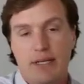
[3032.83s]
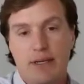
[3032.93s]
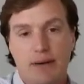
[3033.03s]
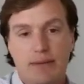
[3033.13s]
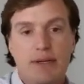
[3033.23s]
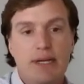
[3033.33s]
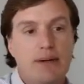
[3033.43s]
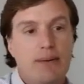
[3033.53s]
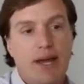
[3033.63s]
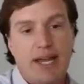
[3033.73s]
You know,
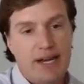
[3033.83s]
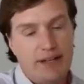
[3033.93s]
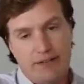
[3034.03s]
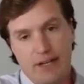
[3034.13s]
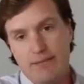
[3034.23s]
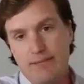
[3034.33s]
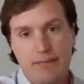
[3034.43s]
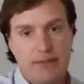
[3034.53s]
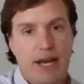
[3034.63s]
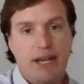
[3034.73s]
why can't I
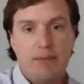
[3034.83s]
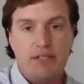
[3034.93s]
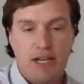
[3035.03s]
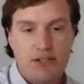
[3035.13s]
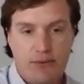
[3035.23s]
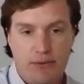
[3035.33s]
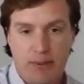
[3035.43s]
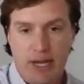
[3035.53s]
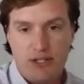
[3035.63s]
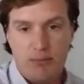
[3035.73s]
send documentation to the
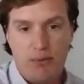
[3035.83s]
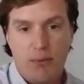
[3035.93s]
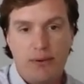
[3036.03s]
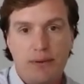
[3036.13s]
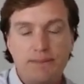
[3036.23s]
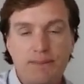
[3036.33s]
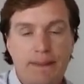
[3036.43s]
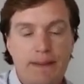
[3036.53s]
patient portal?